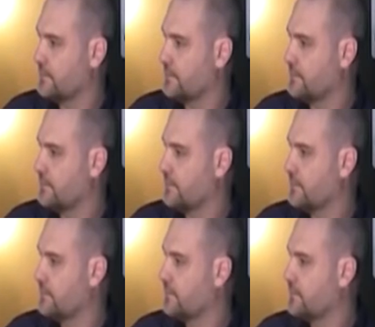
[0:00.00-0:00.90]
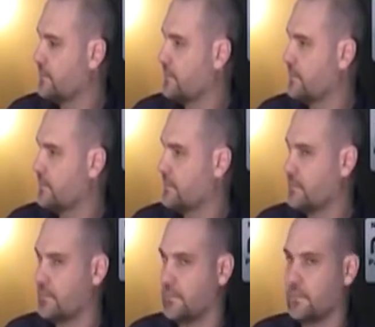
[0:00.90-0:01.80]

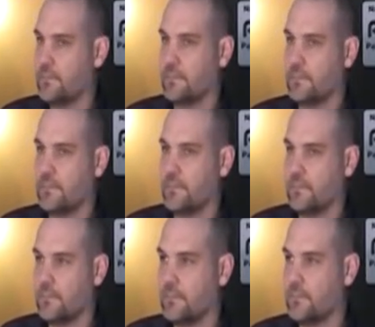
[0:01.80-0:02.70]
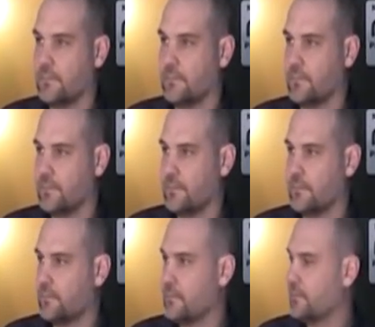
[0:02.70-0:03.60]

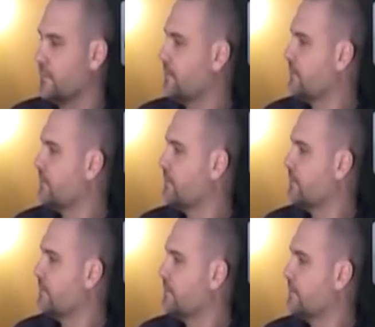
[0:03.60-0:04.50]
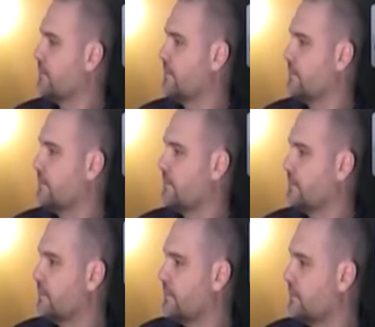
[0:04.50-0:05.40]

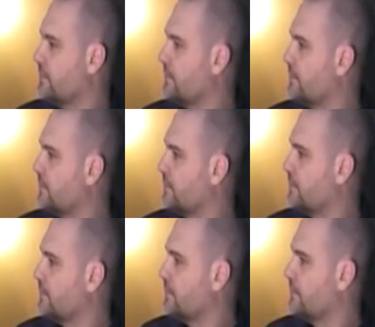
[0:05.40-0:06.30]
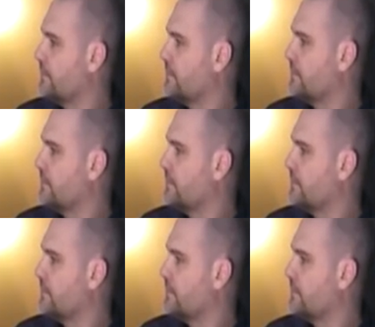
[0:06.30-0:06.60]
This person isn't speaking.